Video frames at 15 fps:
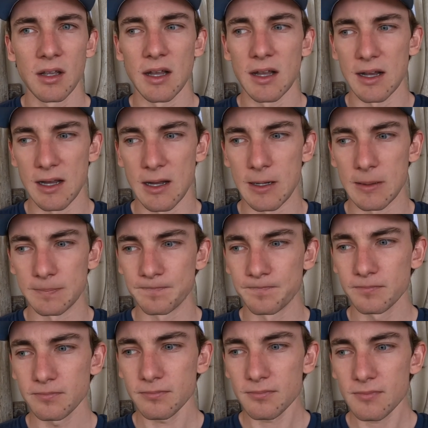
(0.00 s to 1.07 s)
Um,
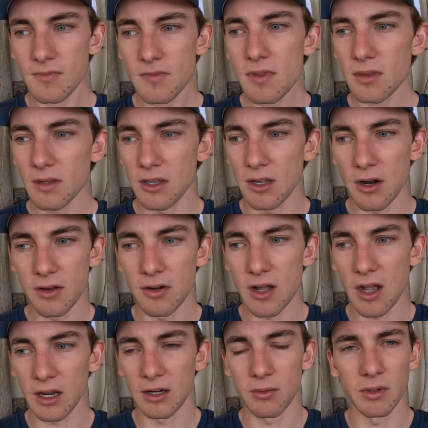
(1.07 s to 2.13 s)
you know, you're
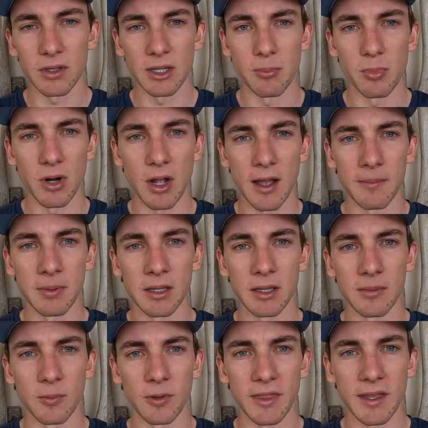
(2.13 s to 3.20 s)
not going to really bribe
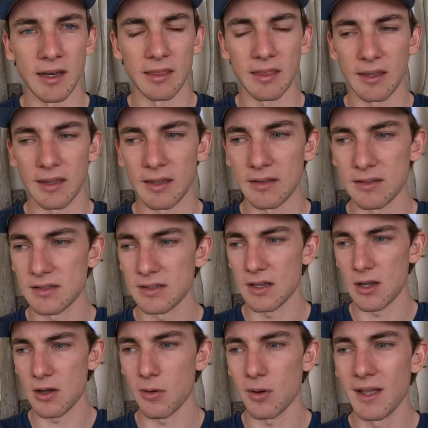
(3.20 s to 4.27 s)
him with anything.
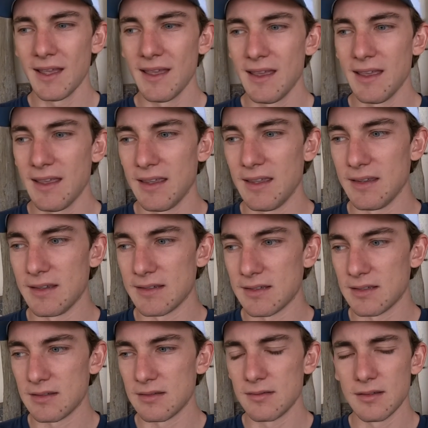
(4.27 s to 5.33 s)
So
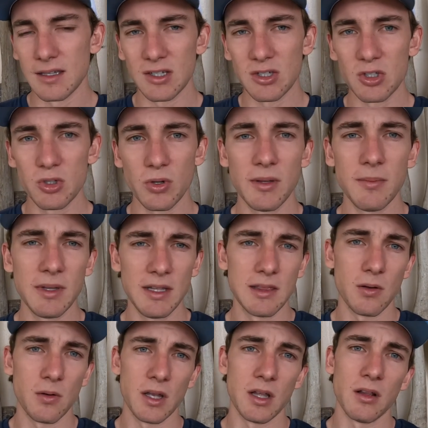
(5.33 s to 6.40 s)
he's extremely
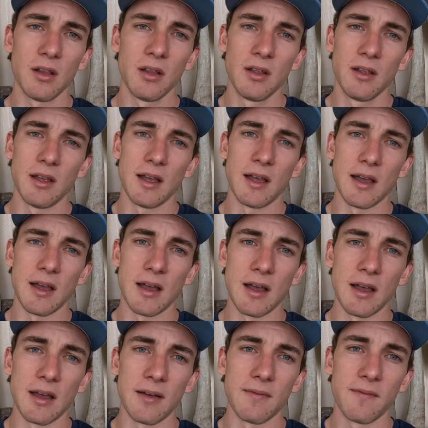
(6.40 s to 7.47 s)
loyal
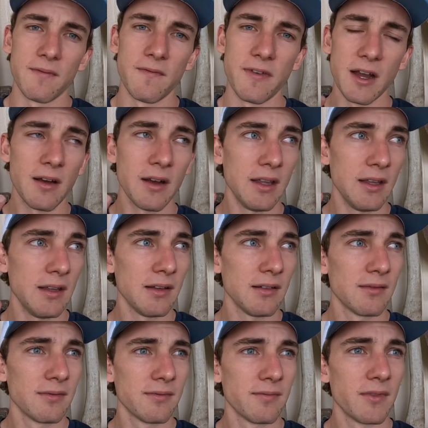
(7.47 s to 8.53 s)
uh, very
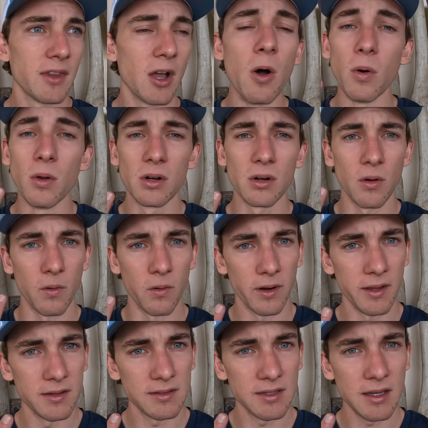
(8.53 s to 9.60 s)
owner
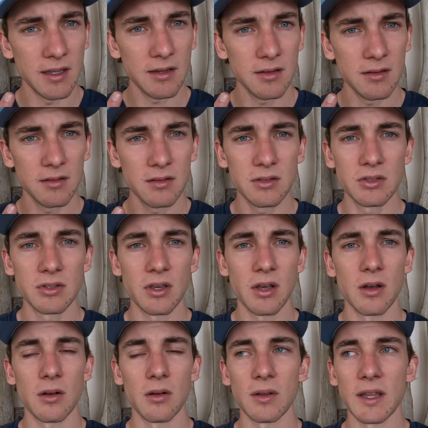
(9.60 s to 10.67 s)
orientated.
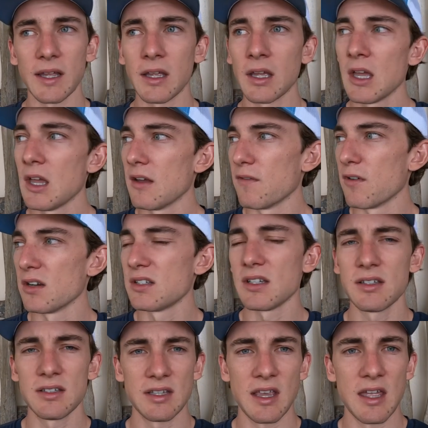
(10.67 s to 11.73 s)
So like
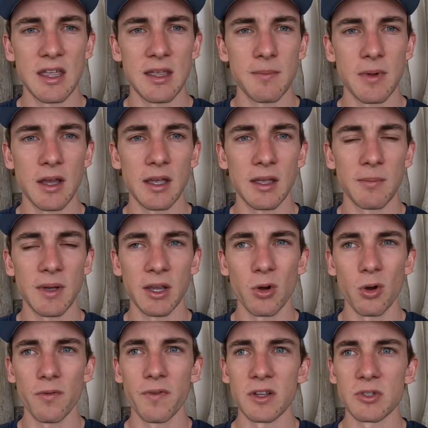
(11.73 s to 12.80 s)
versus say my my
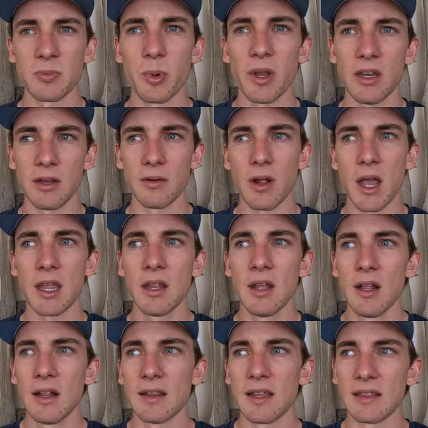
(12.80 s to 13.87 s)
girlfriend's Brittany, right?
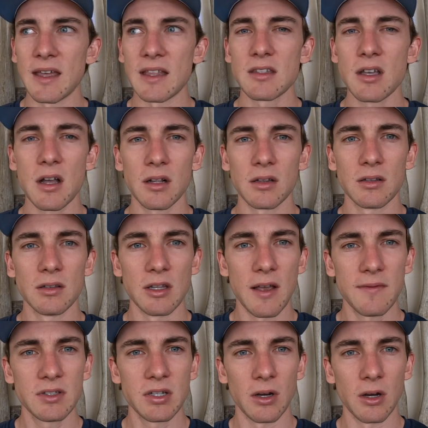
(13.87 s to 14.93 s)
Like that dog
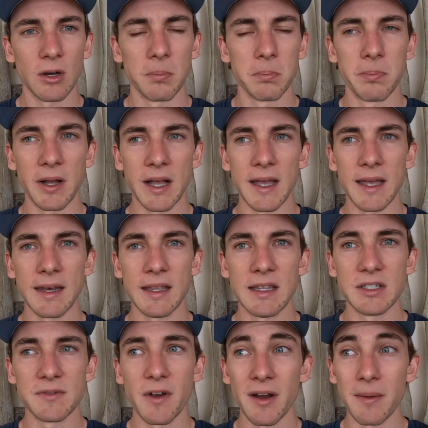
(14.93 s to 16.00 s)
loves her, but
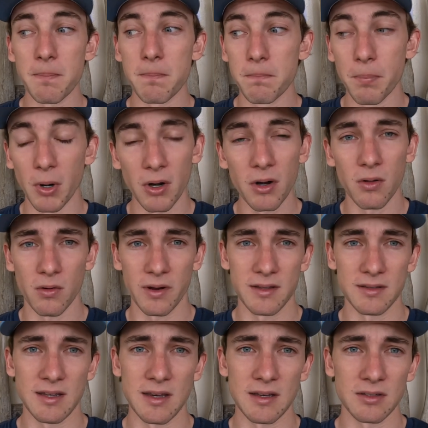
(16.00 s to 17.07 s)
he's very bird
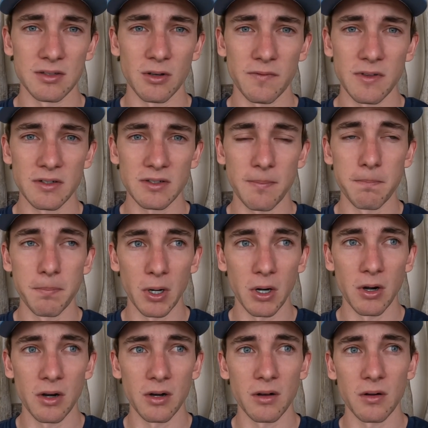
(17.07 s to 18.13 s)
orientated. So if there's a
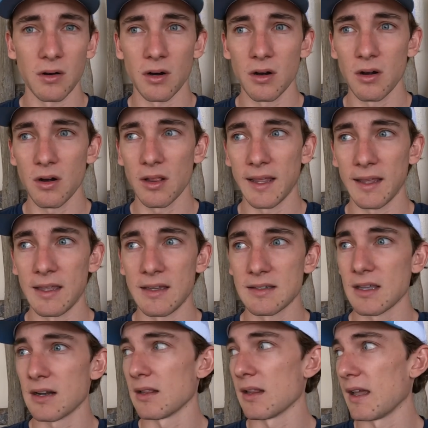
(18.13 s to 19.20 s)
bird or her, like he's
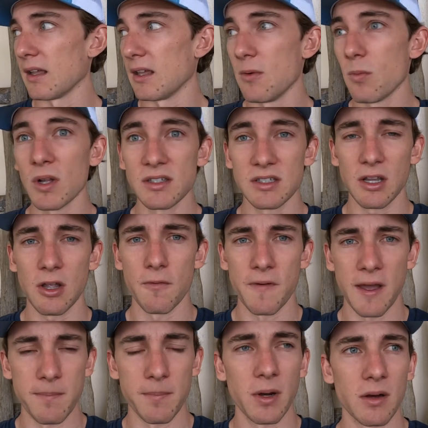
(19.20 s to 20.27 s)
gonna like he wants to go
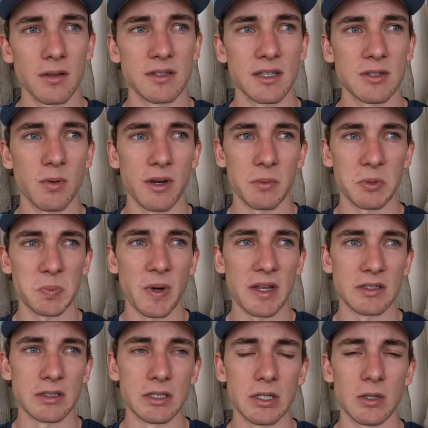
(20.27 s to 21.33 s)
find birds. That's what he was
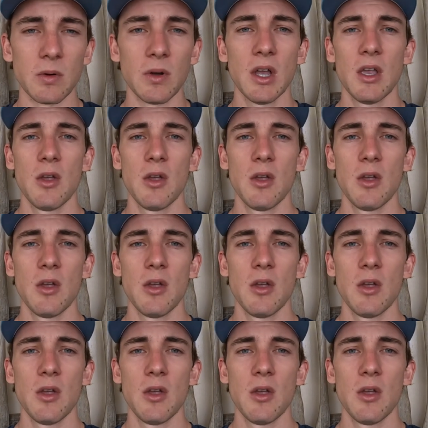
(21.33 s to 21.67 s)
bred to do.